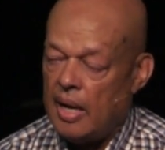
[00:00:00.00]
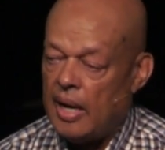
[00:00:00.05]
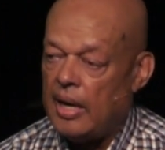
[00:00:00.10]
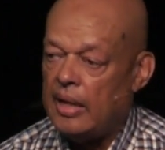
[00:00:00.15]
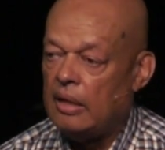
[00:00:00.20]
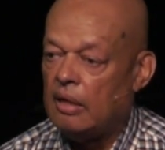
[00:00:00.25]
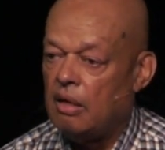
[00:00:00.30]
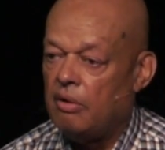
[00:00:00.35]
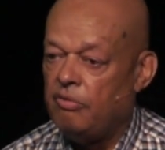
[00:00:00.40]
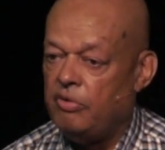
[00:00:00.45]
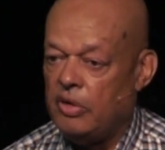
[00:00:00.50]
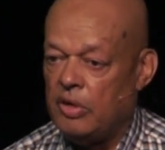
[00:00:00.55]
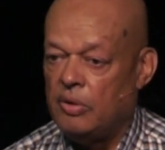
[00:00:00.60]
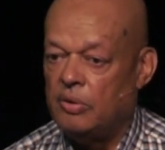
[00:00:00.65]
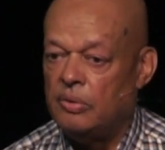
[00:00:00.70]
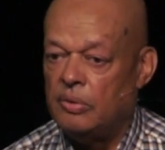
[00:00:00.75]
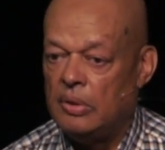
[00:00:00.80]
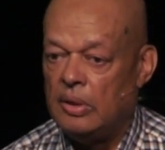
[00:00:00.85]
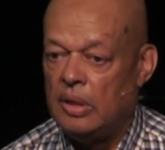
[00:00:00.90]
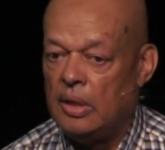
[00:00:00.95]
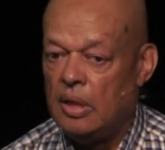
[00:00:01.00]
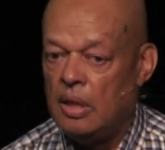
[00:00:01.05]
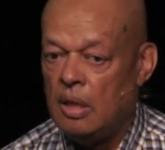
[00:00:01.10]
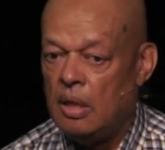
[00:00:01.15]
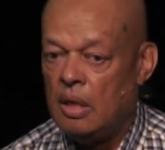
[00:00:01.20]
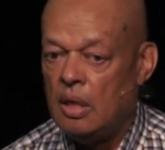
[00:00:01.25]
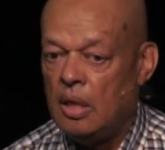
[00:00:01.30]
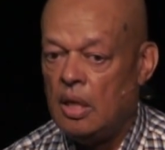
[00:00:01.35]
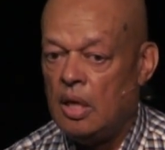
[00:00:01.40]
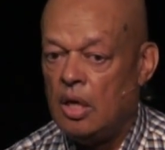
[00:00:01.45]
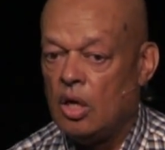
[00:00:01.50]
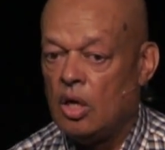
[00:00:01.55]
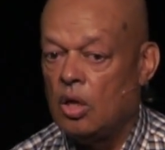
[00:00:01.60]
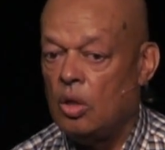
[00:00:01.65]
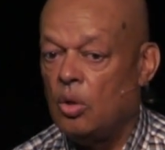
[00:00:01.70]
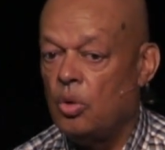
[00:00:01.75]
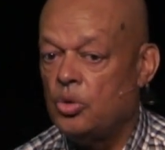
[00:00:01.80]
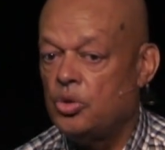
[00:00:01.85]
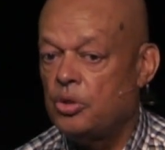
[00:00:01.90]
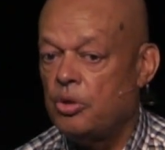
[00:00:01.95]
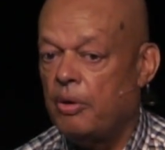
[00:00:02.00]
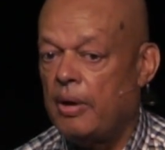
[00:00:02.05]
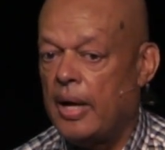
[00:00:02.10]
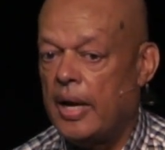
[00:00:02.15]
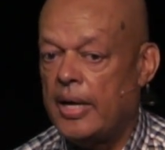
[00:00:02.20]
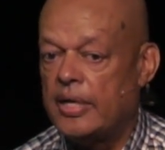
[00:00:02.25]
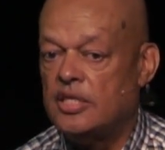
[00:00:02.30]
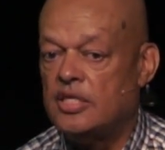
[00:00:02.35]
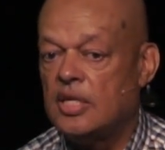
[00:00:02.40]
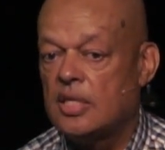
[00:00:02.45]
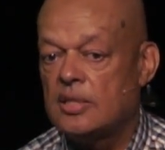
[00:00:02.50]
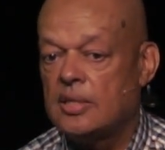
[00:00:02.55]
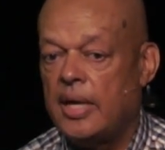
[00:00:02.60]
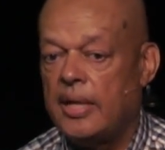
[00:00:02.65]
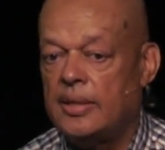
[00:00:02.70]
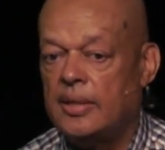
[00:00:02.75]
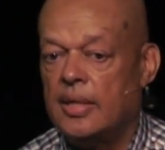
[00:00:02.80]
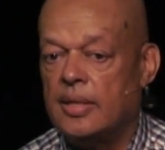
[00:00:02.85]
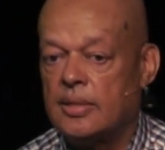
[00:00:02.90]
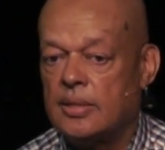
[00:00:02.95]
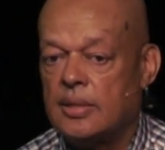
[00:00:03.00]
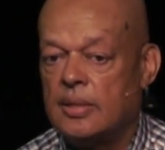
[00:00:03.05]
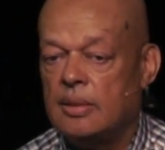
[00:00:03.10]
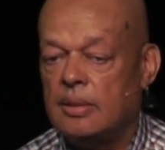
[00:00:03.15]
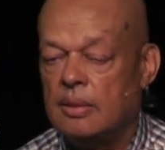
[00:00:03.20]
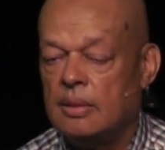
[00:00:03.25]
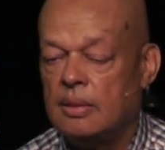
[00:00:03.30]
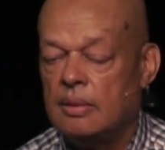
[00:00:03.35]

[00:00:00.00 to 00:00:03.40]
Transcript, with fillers: I love you. Closed her eyes just like this.